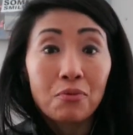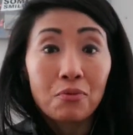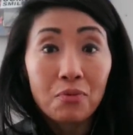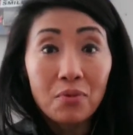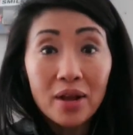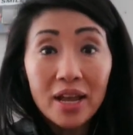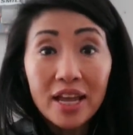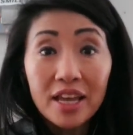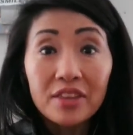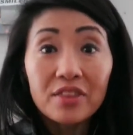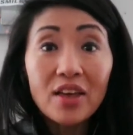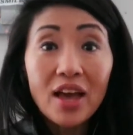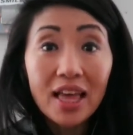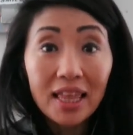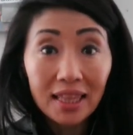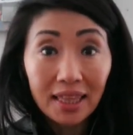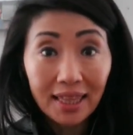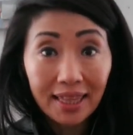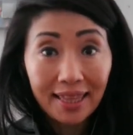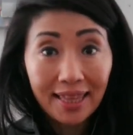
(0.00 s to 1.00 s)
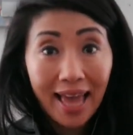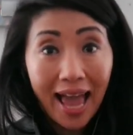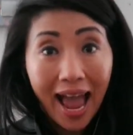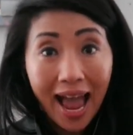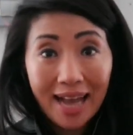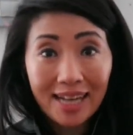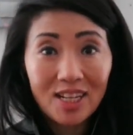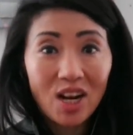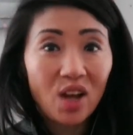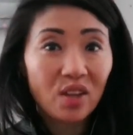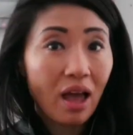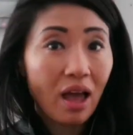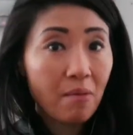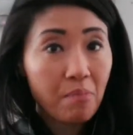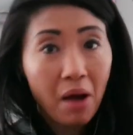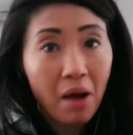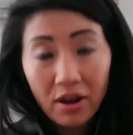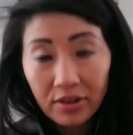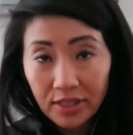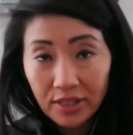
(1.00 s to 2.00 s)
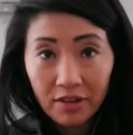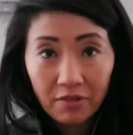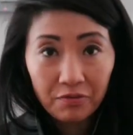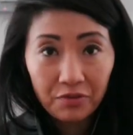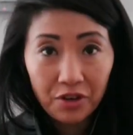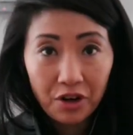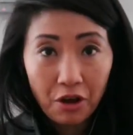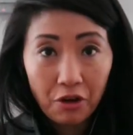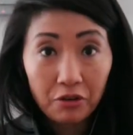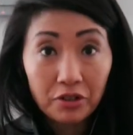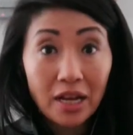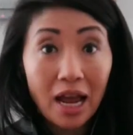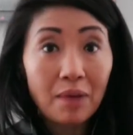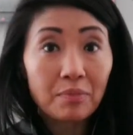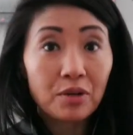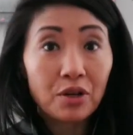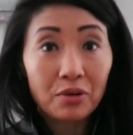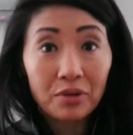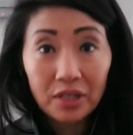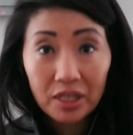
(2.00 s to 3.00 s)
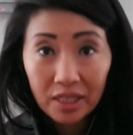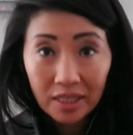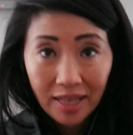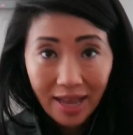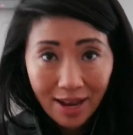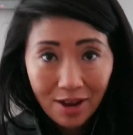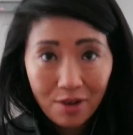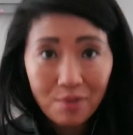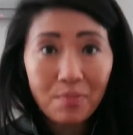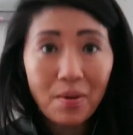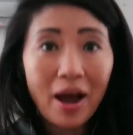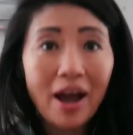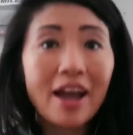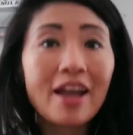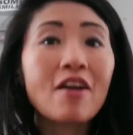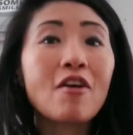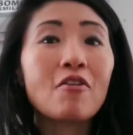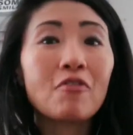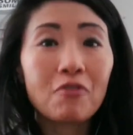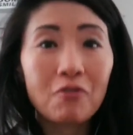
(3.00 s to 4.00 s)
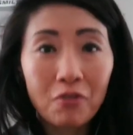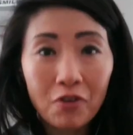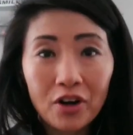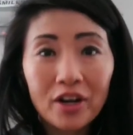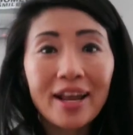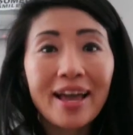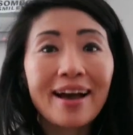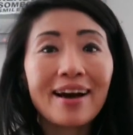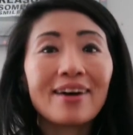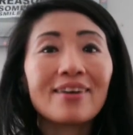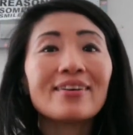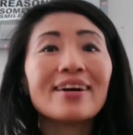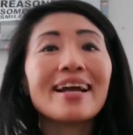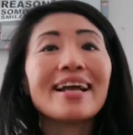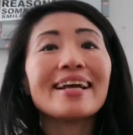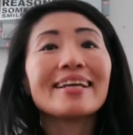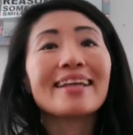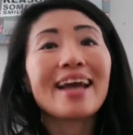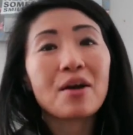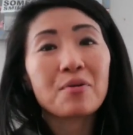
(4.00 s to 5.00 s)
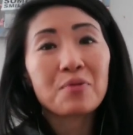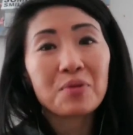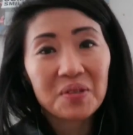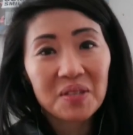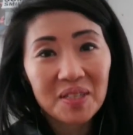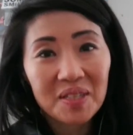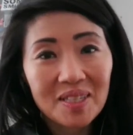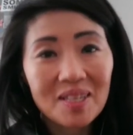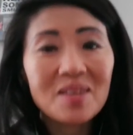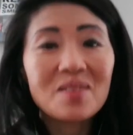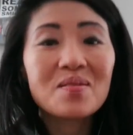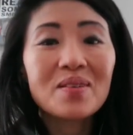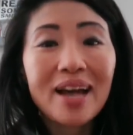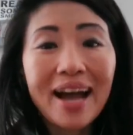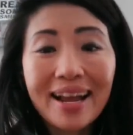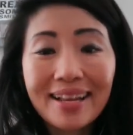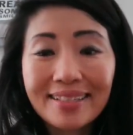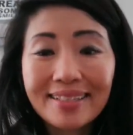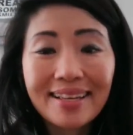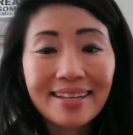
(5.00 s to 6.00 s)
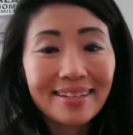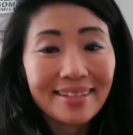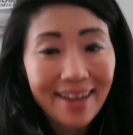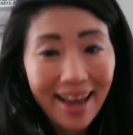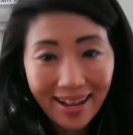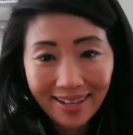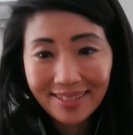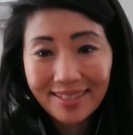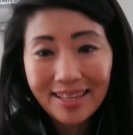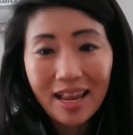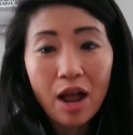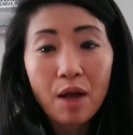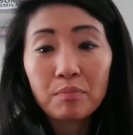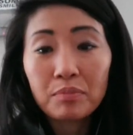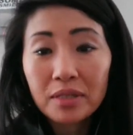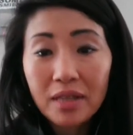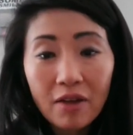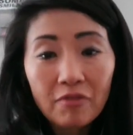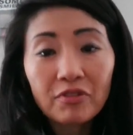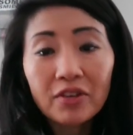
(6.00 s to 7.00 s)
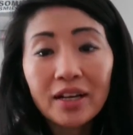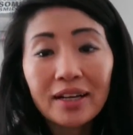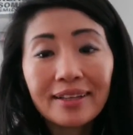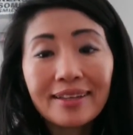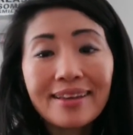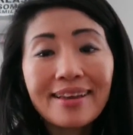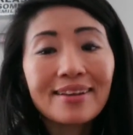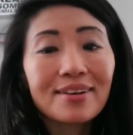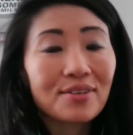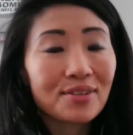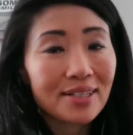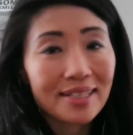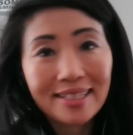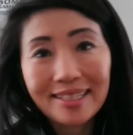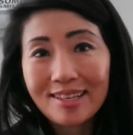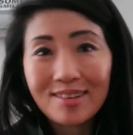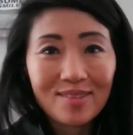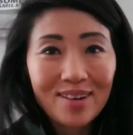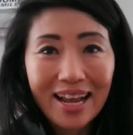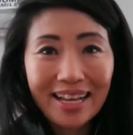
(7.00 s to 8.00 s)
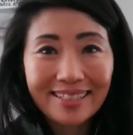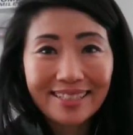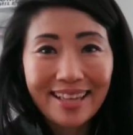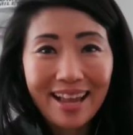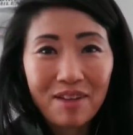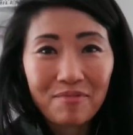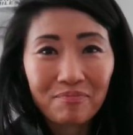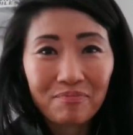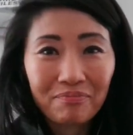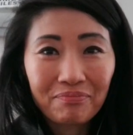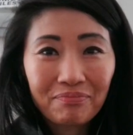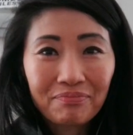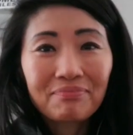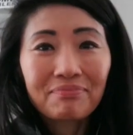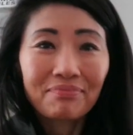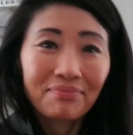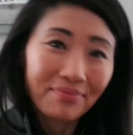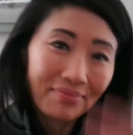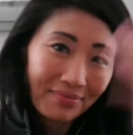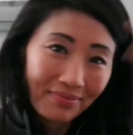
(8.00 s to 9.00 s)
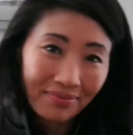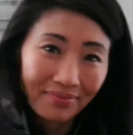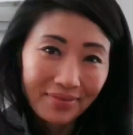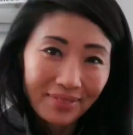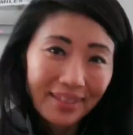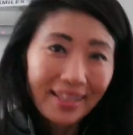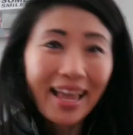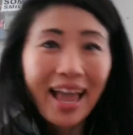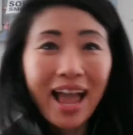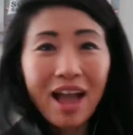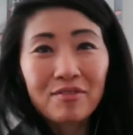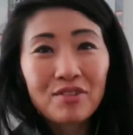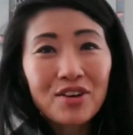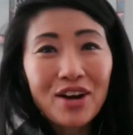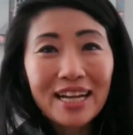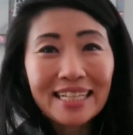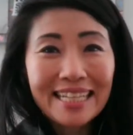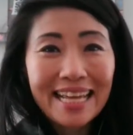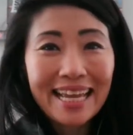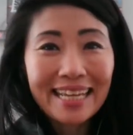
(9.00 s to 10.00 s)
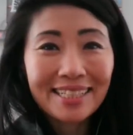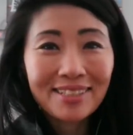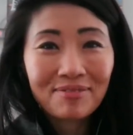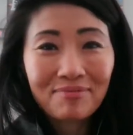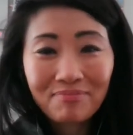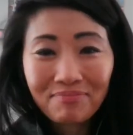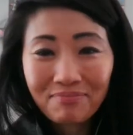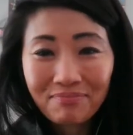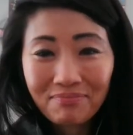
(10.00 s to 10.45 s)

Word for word: with that, on that positive note, I'm going to say goodbye for now, and I will see you guys next time. Definitely going to see you next time. Have a great day.